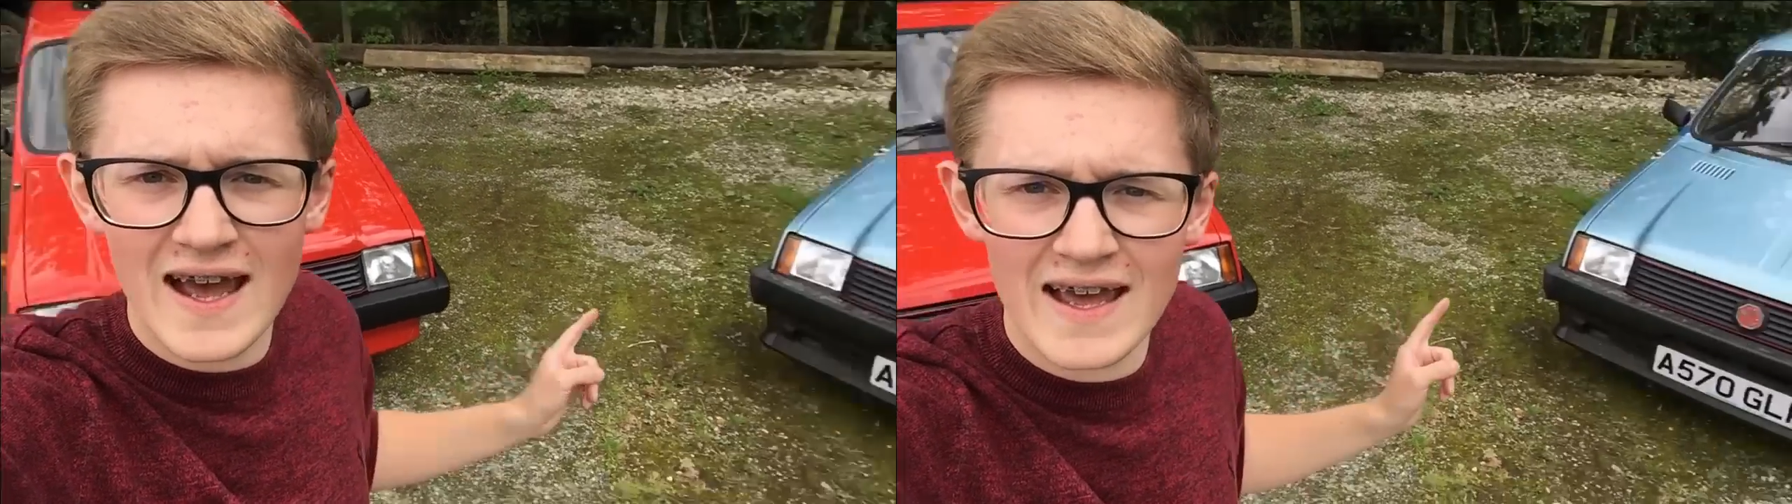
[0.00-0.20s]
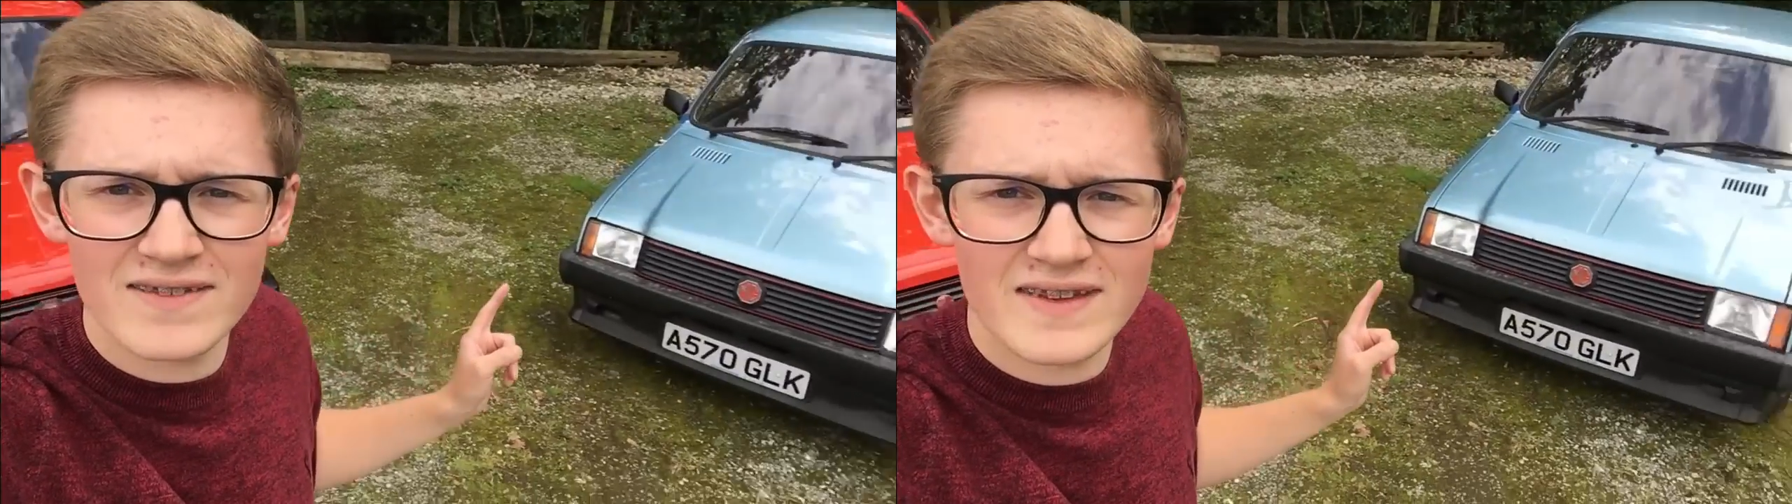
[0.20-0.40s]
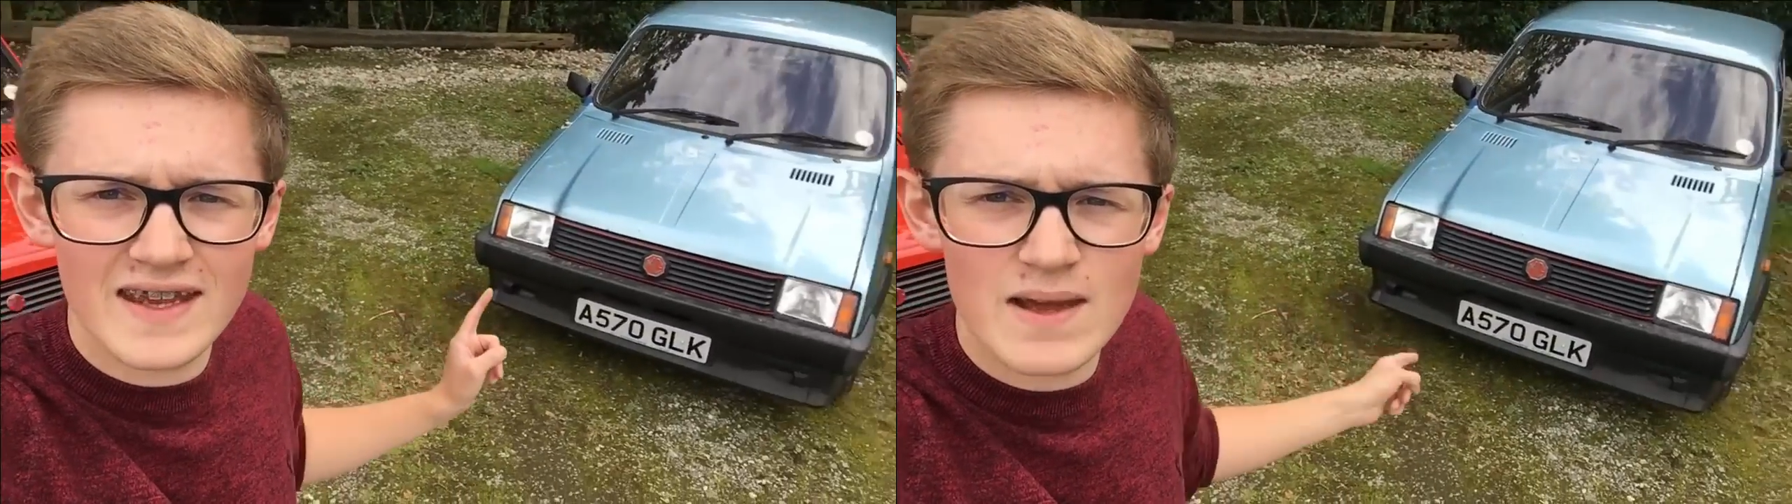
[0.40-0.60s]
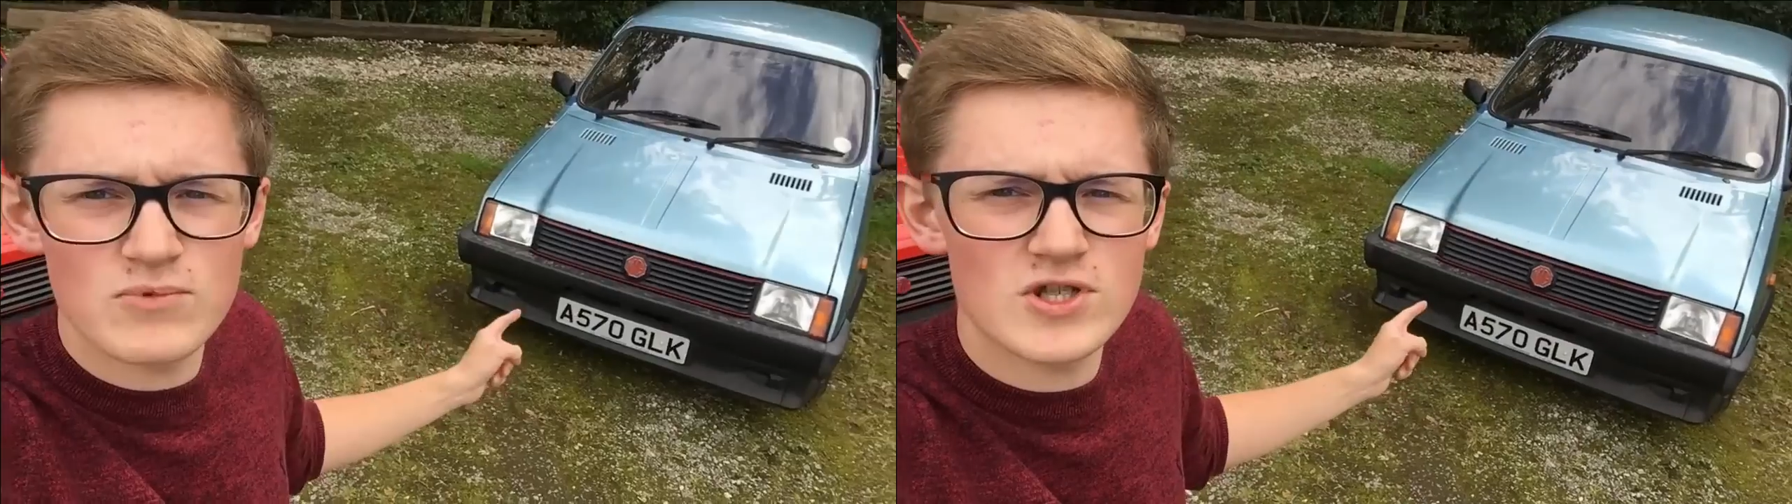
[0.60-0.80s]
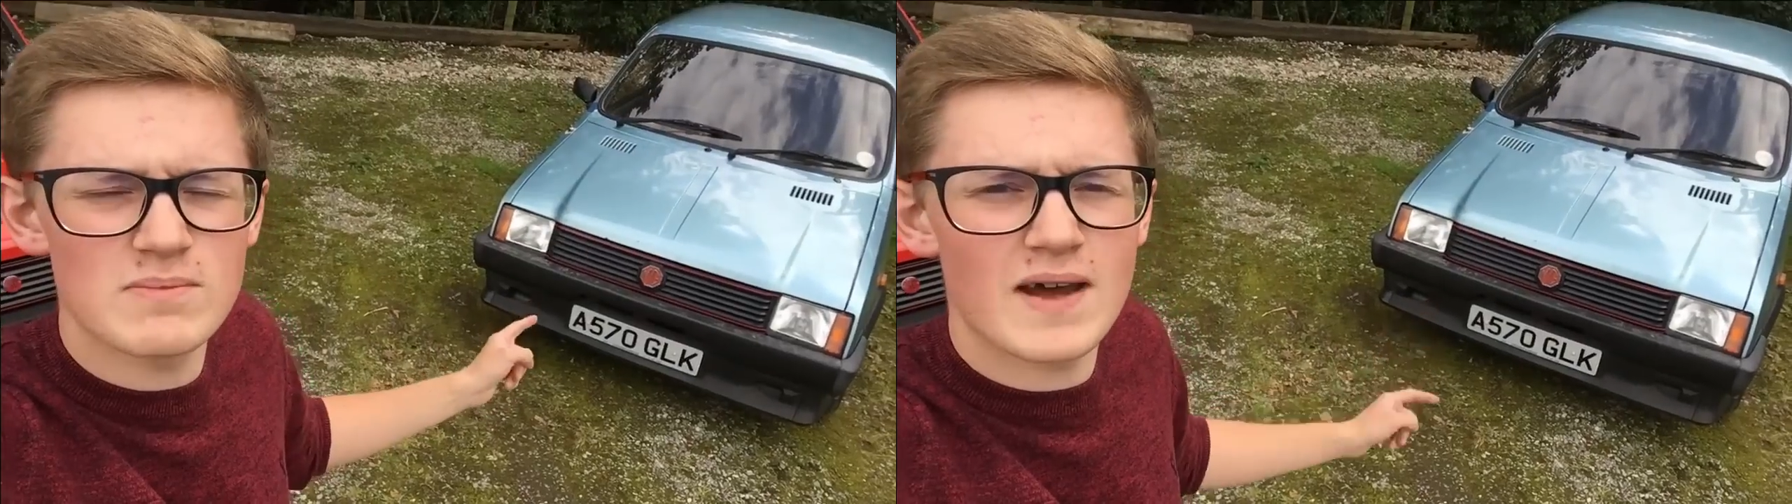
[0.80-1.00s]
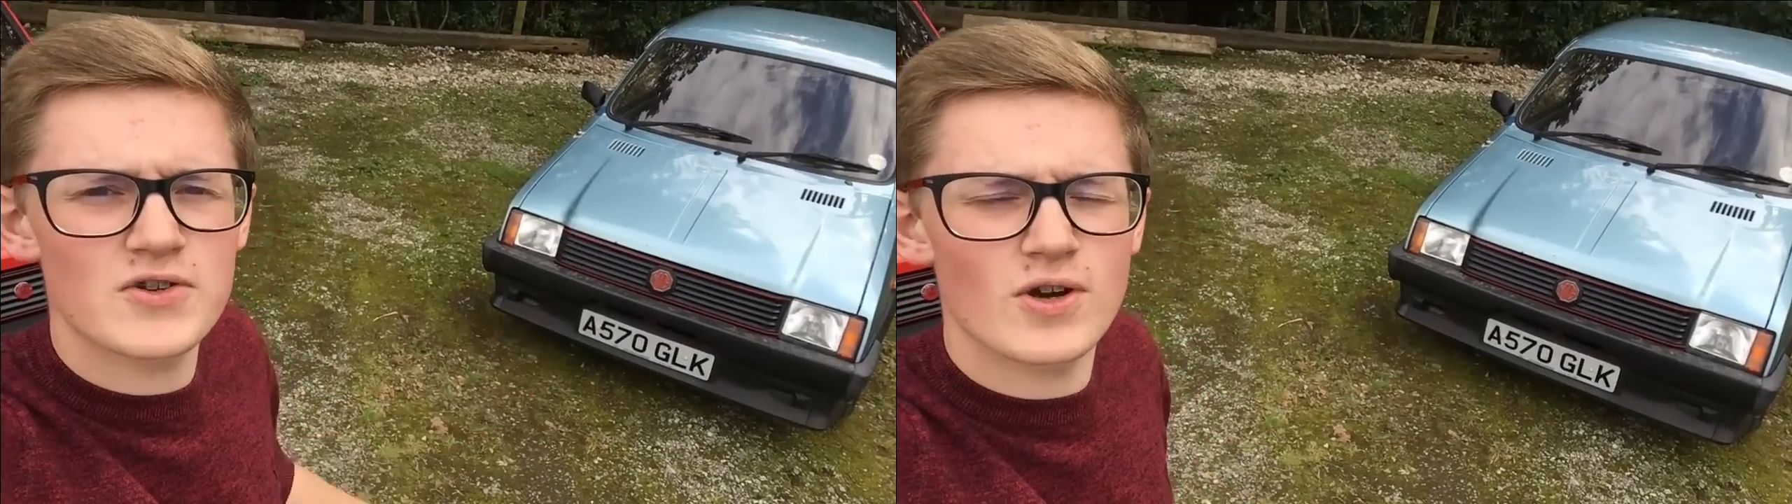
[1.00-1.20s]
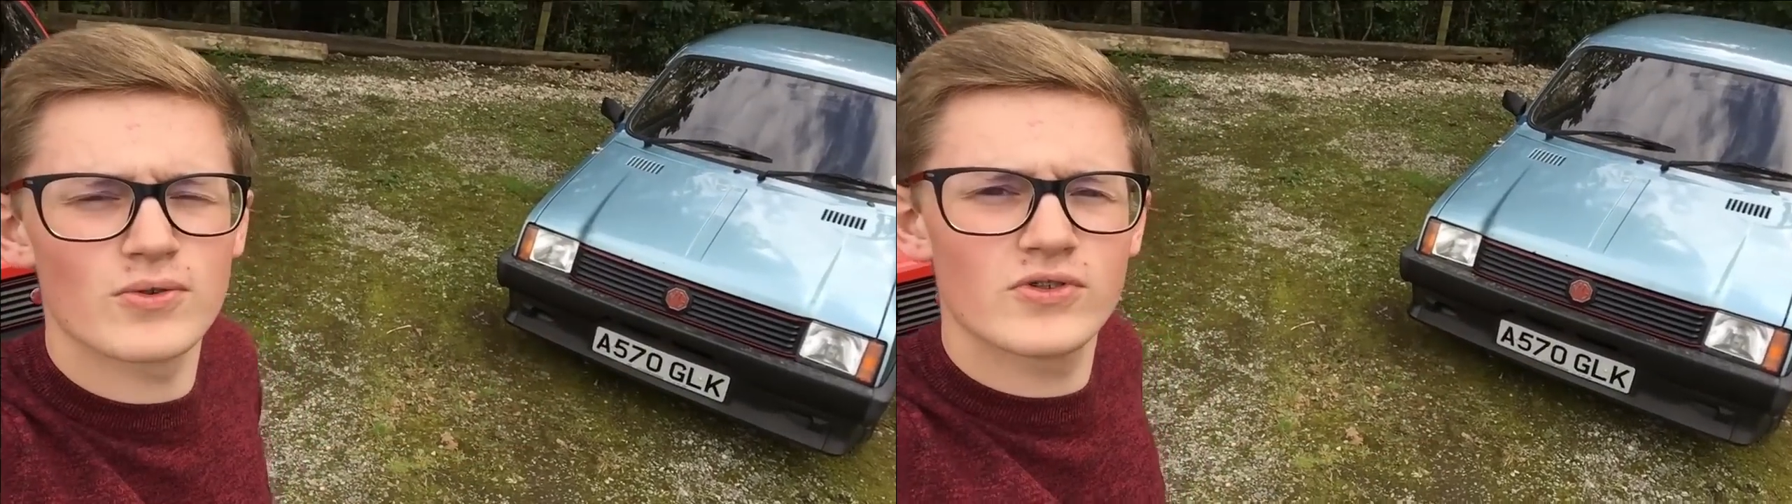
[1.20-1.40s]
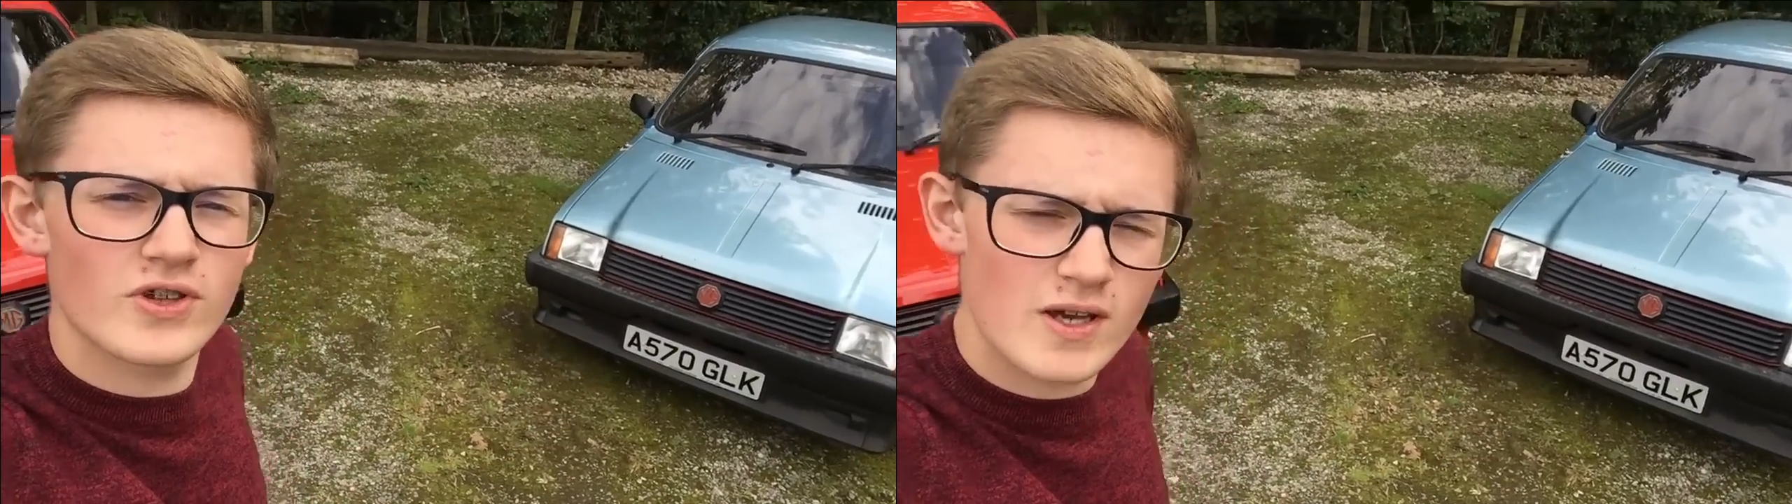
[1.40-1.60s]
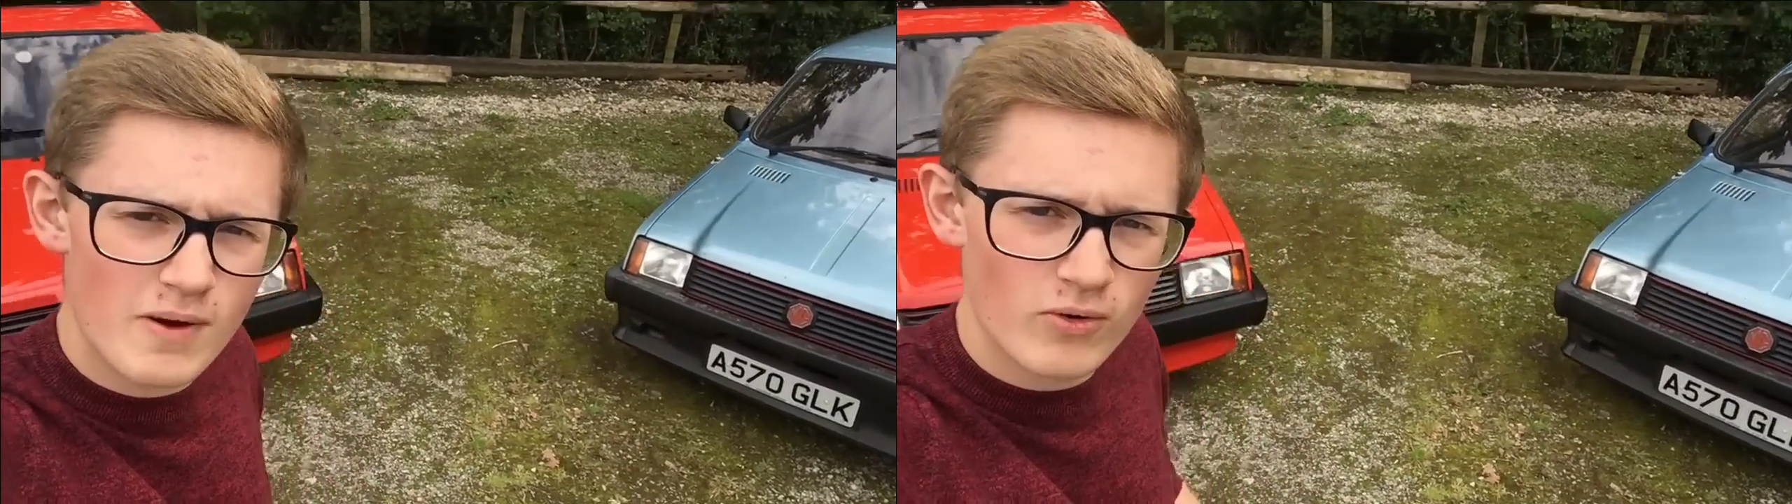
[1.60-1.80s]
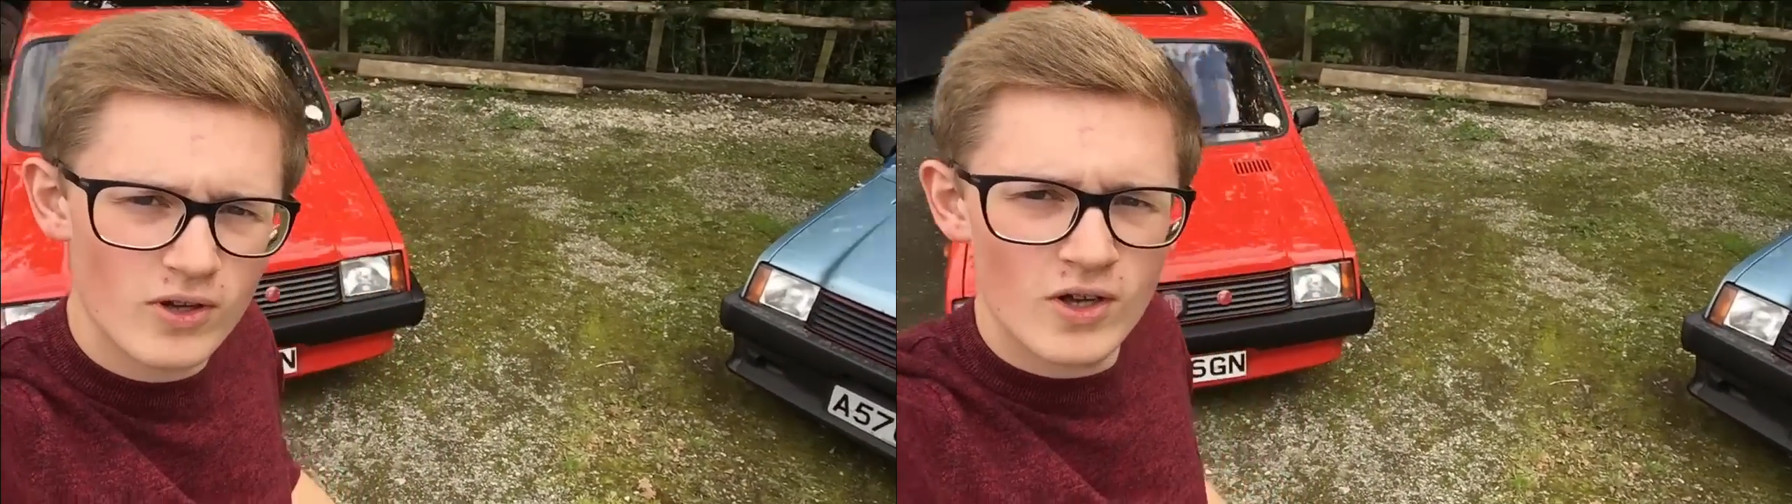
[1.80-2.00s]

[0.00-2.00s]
and the MG Metro Turbo.